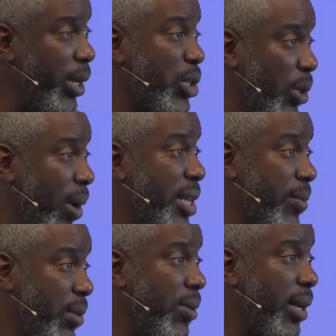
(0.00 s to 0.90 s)
There are two
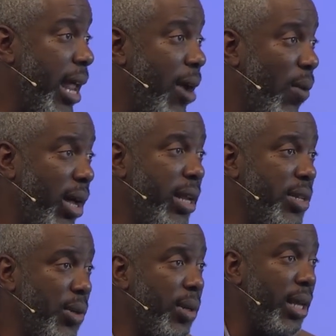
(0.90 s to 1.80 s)
ways of doing that. One
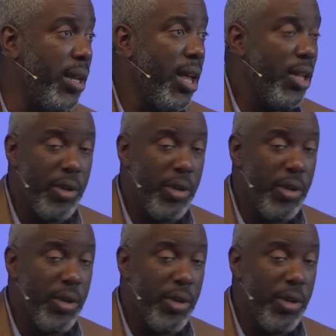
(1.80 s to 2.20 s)
is you can,